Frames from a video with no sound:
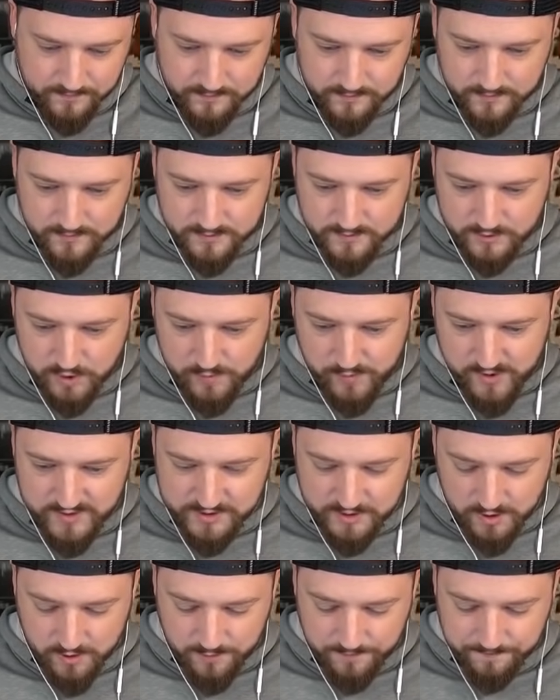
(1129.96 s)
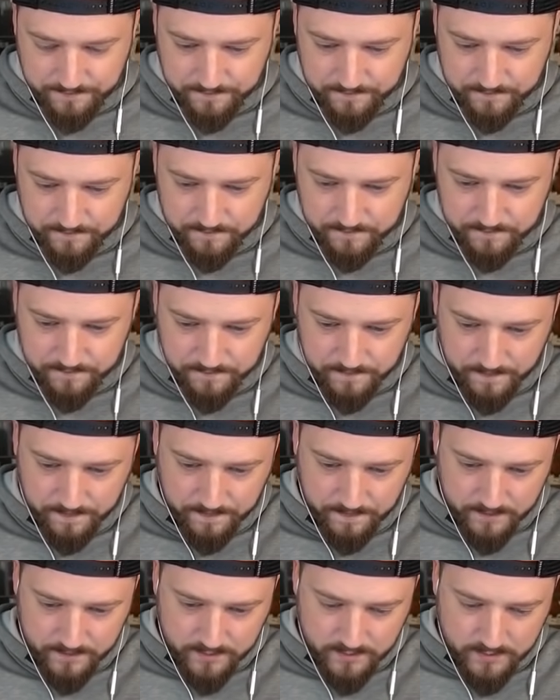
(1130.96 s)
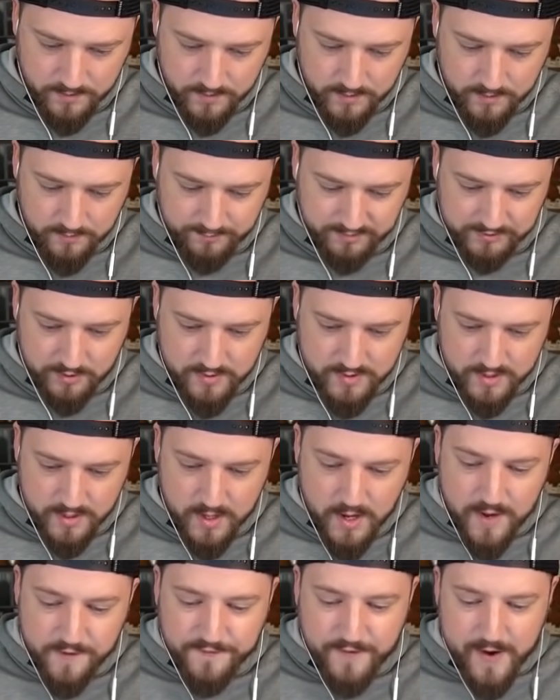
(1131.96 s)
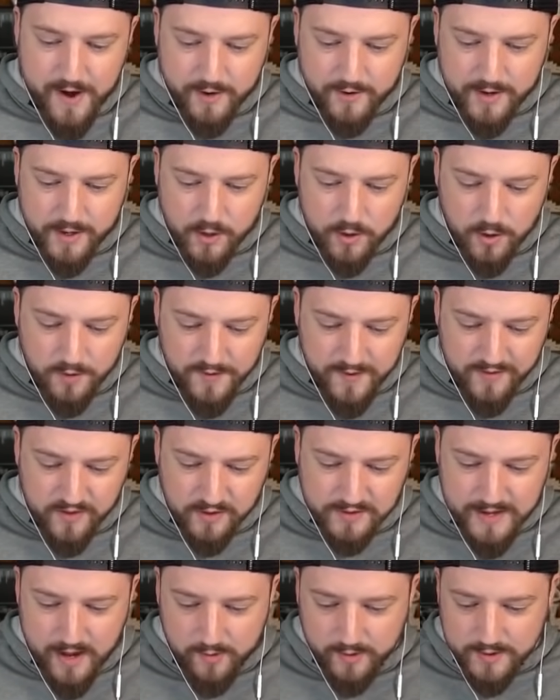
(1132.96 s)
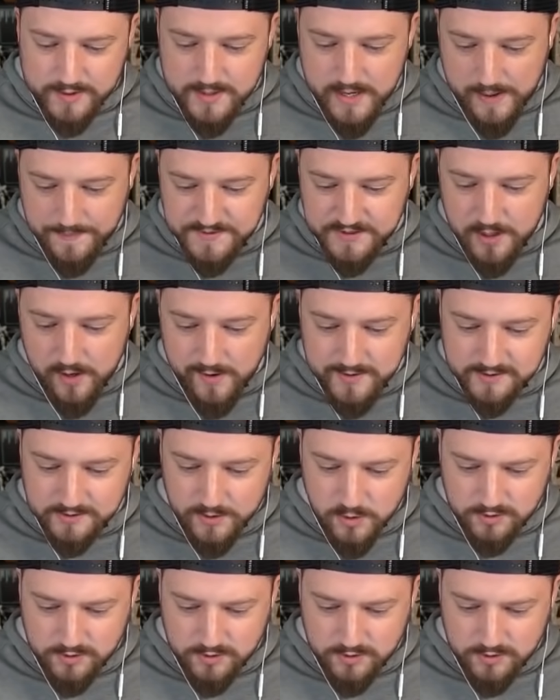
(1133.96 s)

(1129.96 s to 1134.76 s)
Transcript: Let's go, boys. Let's go. Balloon get firecracker. Go to the end of the tower. You knob sauce.